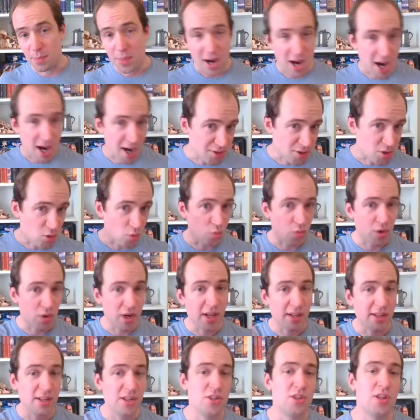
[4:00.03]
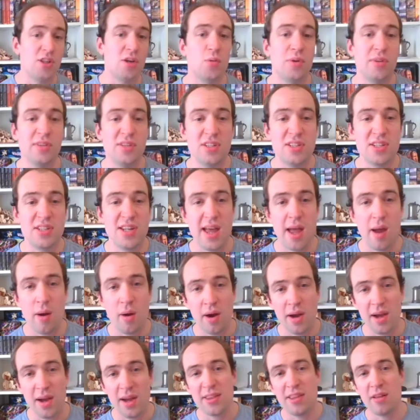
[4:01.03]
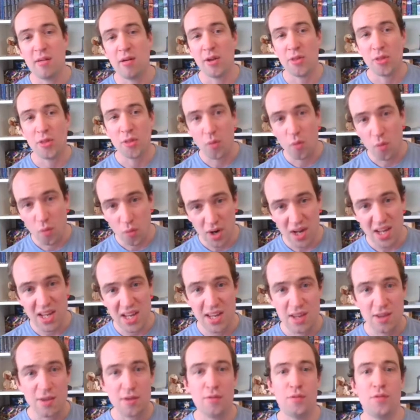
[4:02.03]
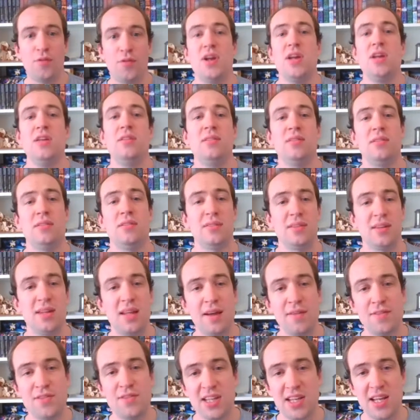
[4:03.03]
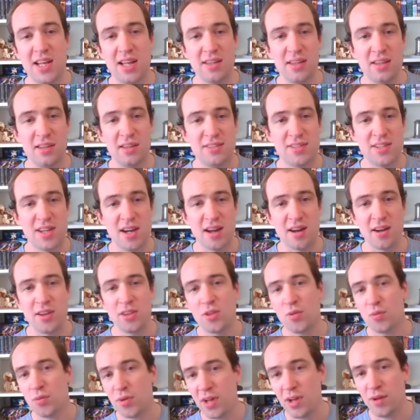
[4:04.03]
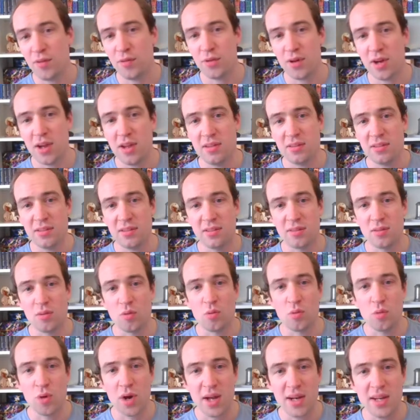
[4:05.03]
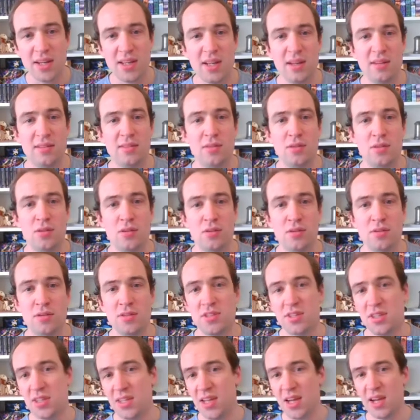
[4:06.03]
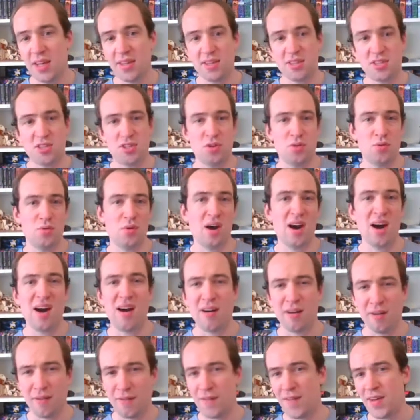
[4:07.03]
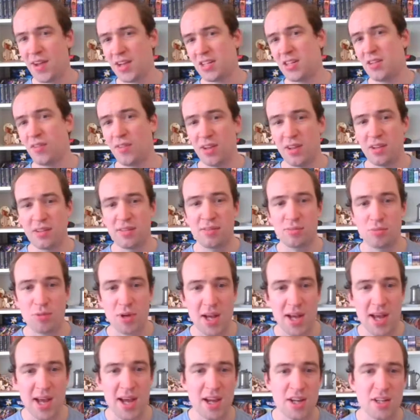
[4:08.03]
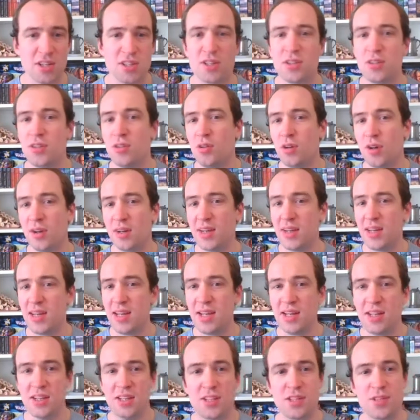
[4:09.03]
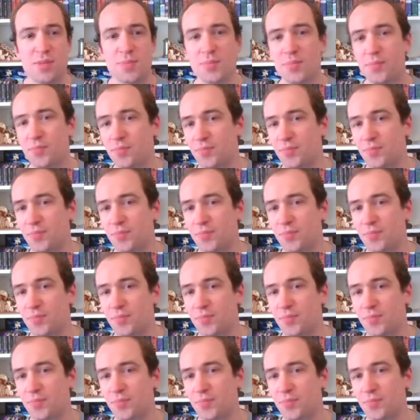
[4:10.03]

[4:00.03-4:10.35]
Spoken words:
to pass directly to that wizard tower. There are 3 freezers left to get this done. 3 freezers, 1 gets used. The other 2 are effectively swagged, not needed.